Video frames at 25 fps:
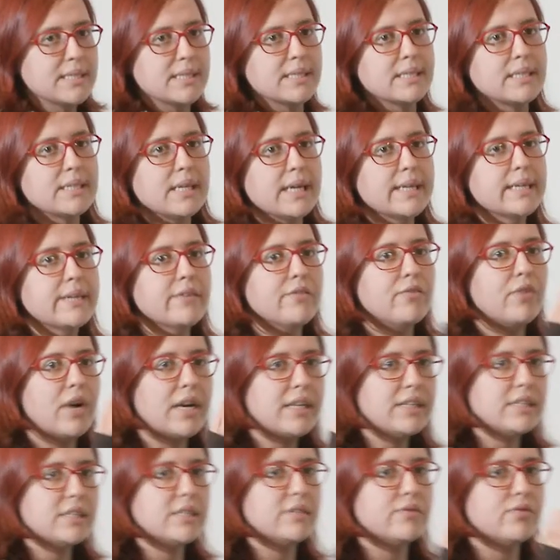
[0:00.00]
is like
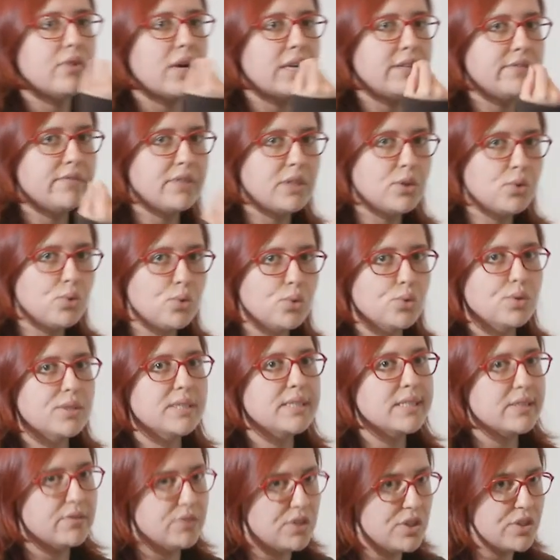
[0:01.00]
when we do the
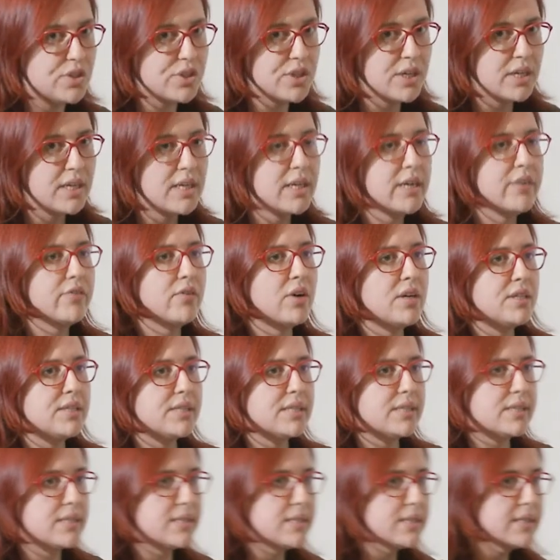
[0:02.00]
switch
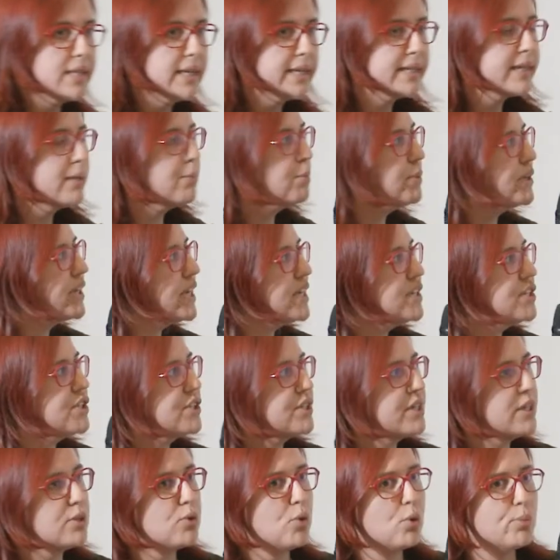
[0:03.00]
once the like
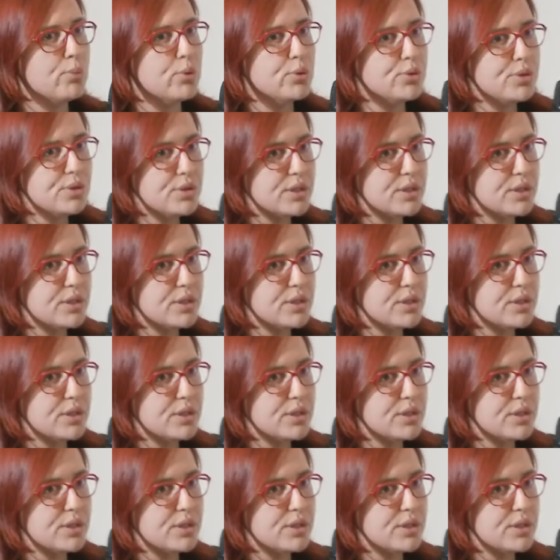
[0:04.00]
replication is almost